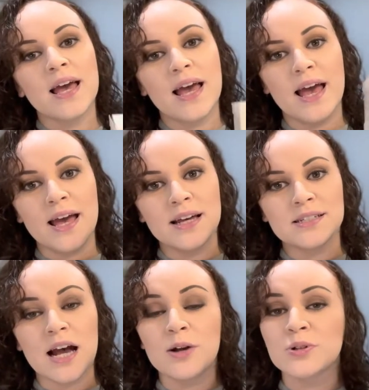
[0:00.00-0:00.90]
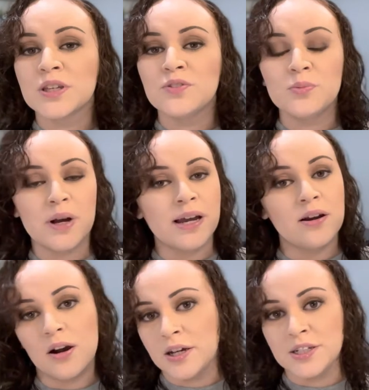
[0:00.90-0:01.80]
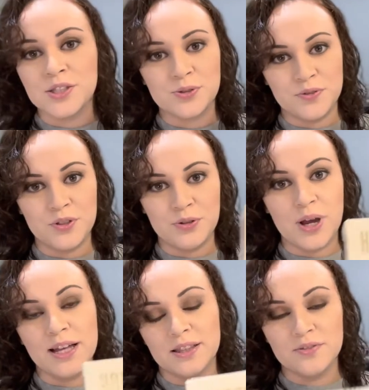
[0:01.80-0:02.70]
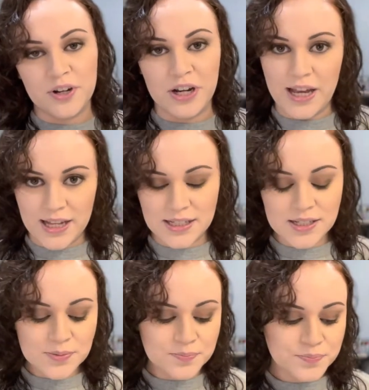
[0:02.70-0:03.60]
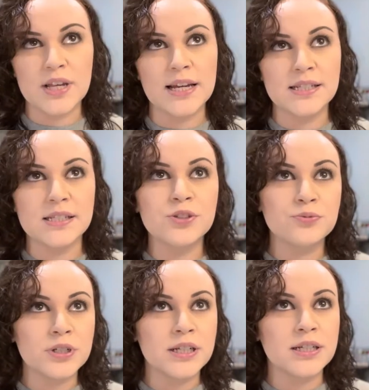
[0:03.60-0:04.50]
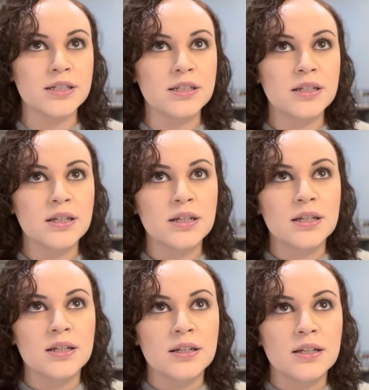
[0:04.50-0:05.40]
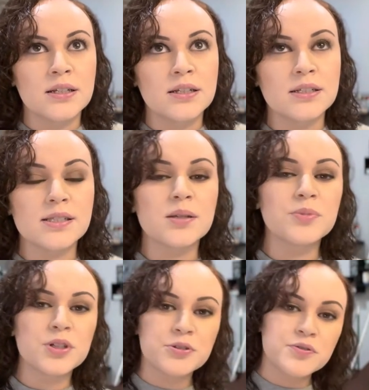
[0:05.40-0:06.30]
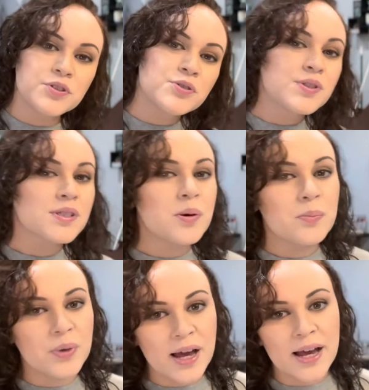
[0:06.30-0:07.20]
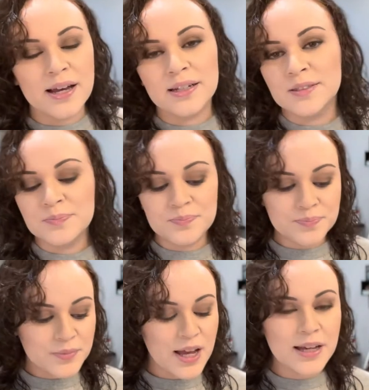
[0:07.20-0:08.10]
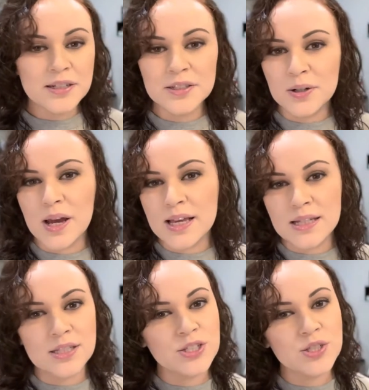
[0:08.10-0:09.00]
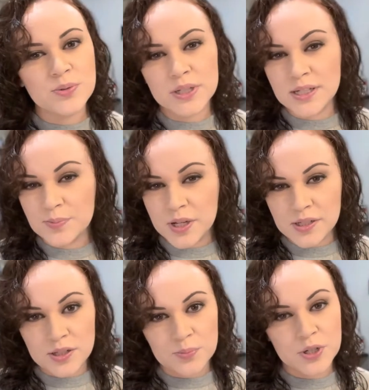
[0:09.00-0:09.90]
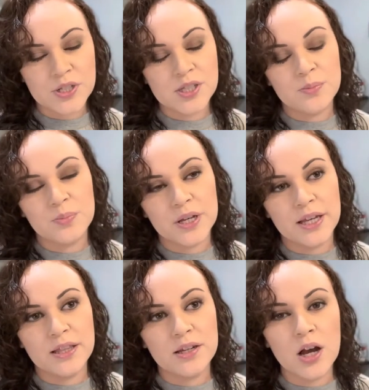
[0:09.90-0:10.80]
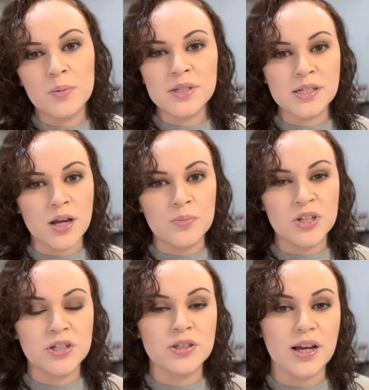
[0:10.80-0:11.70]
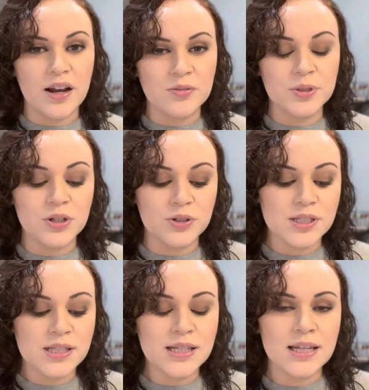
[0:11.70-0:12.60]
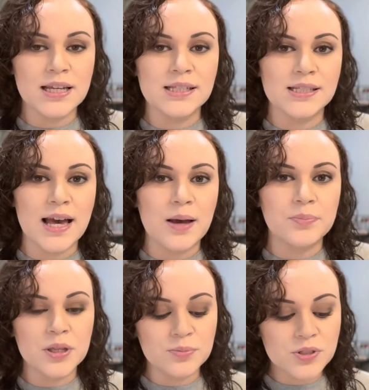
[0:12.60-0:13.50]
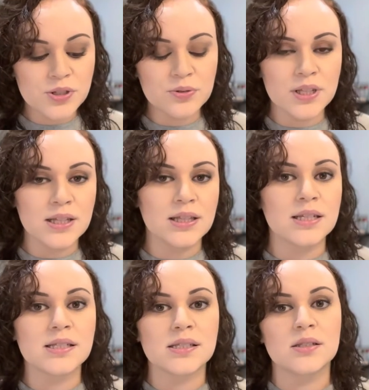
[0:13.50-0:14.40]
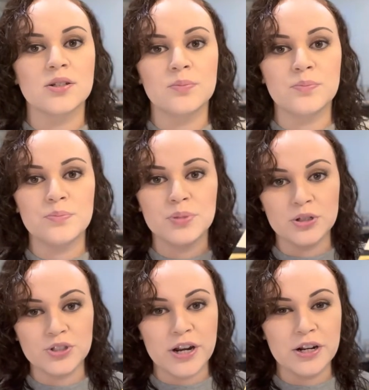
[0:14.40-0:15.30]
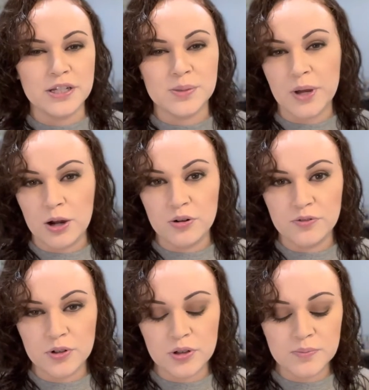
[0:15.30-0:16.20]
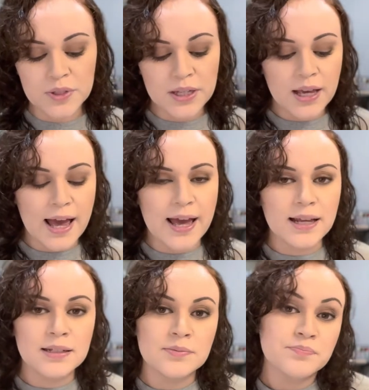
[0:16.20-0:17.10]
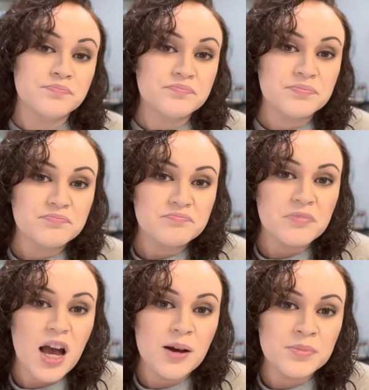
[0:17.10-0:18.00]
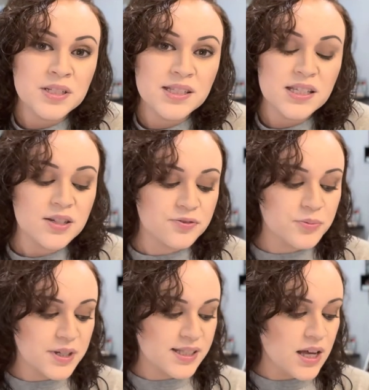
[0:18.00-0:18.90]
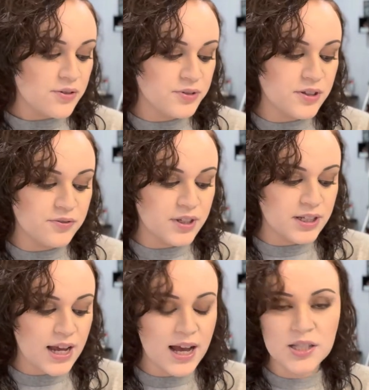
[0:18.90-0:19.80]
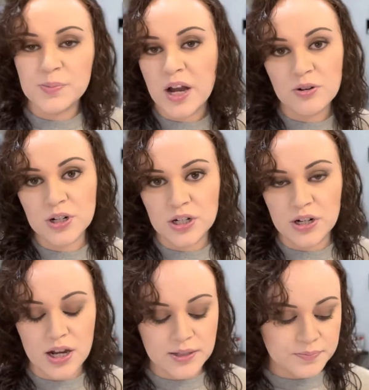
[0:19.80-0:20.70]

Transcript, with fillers: And I will give you my honest review at the very end. I did read some good reviews, some bad. I don't know, I guess it just really depends on the person, but the common denominator that I've been noticing is that people don't think this blow dryer is powerful. And I'm gonna see for myself if it has power or not.